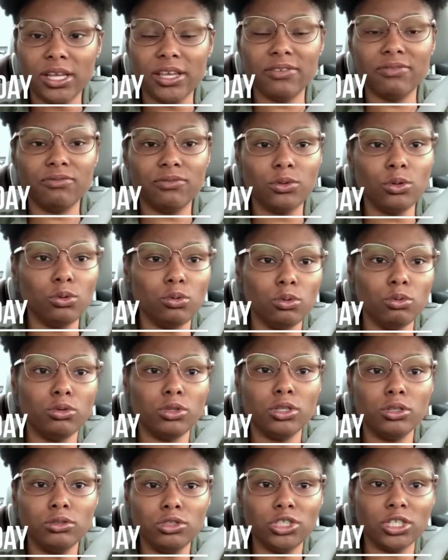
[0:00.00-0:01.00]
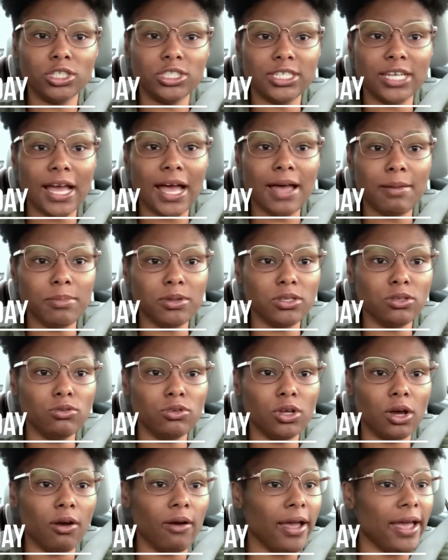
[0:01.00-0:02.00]
If you lose your job and you
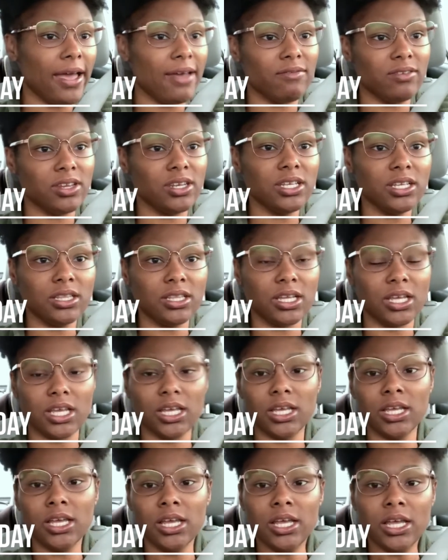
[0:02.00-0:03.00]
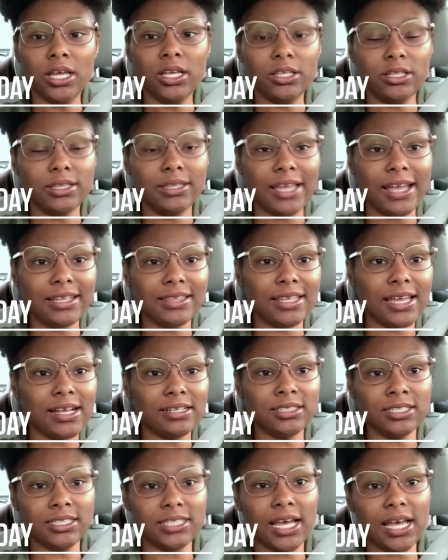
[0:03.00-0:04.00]
don't have anything, that
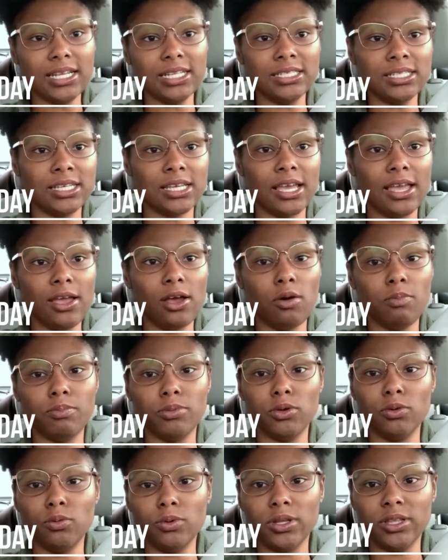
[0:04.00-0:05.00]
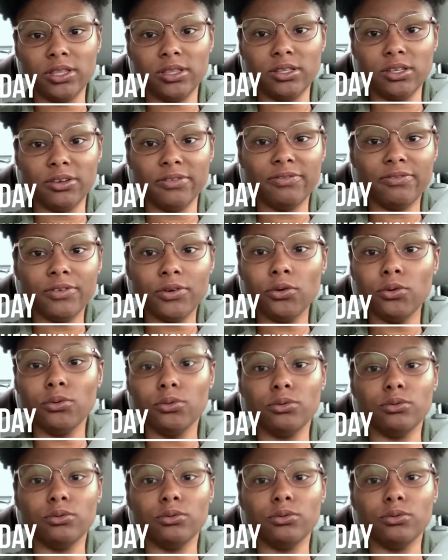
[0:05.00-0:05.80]
$1,000 could help you with your food,